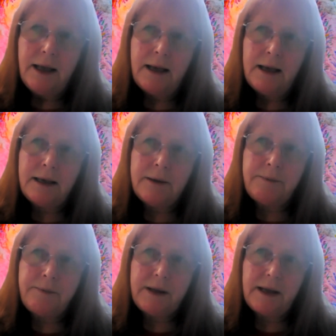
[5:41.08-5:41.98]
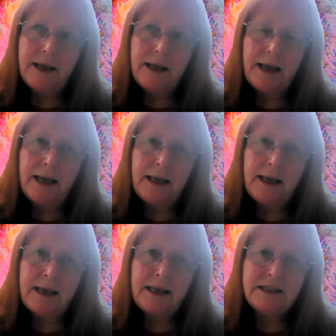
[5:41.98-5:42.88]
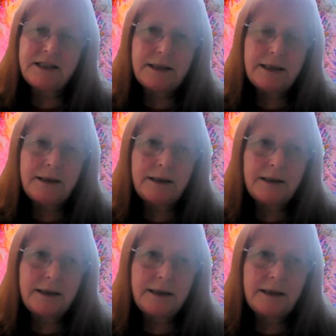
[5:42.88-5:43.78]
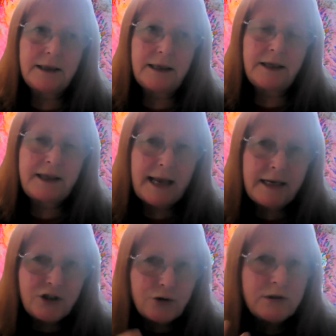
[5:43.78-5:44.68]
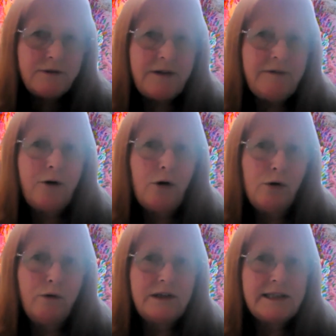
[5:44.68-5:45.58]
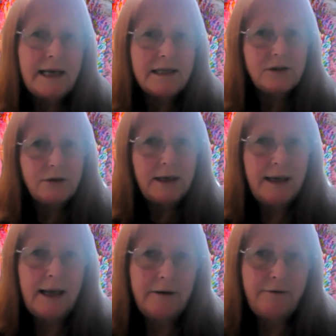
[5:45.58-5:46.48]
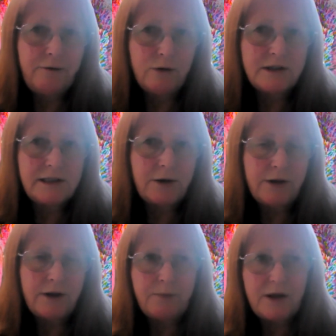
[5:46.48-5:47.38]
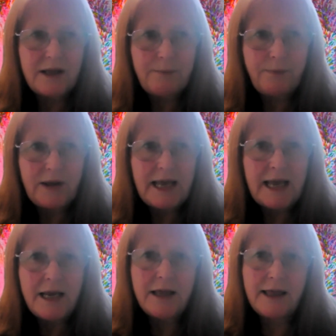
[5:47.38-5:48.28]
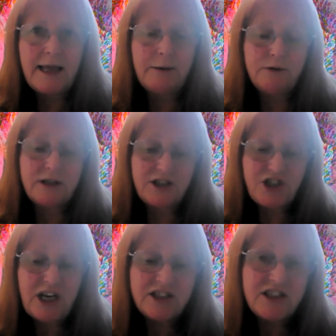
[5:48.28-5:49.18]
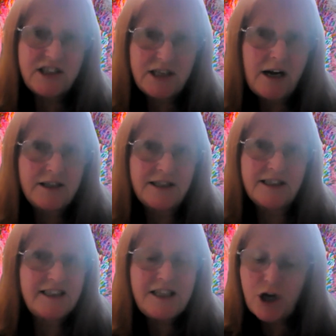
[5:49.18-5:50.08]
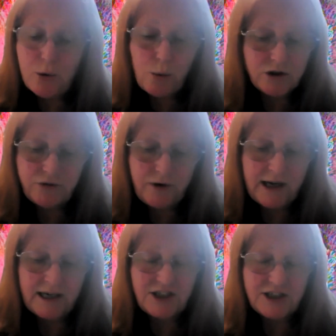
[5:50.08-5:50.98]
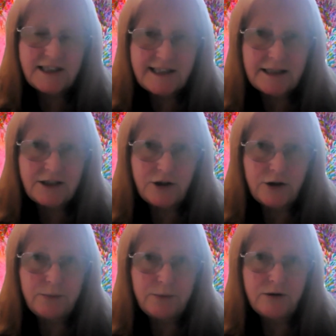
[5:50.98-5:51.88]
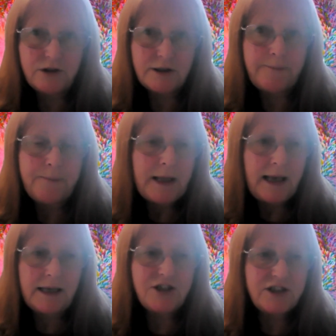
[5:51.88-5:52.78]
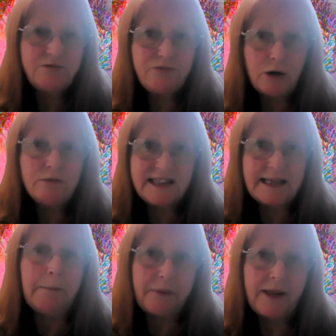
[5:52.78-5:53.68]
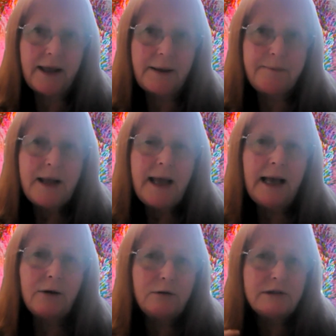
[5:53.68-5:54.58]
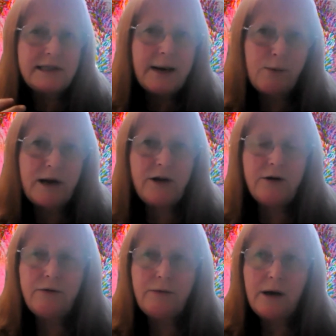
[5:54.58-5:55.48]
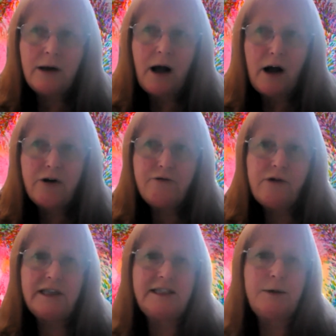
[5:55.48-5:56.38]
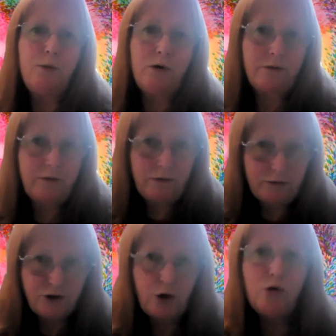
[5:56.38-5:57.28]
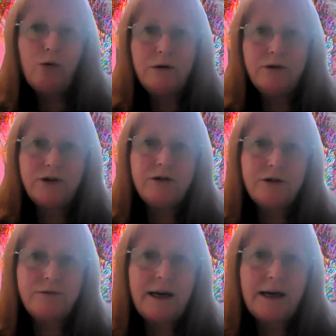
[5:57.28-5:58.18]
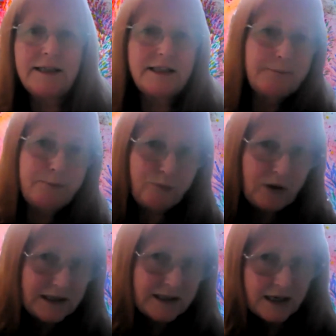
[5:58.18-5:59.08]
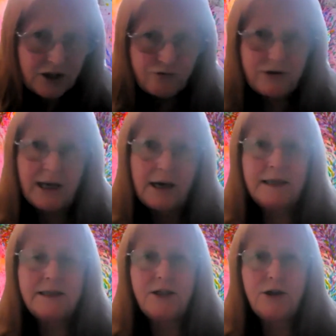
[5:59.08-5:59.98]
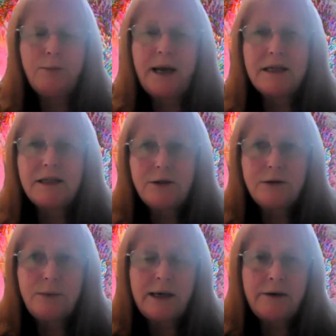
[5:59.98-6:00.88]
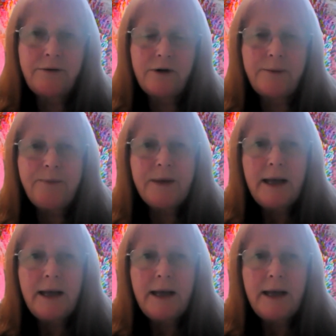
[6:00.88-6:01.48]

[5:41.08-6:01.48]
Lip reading: And it then sort of evolved. It takes on a life force. So the key thing was I just started. I didn't know what to write. I just sat at the computer and just wrote something. And of course, then when you aren't writing what your soul wants you to write, it starts re-guiding you back to wherever.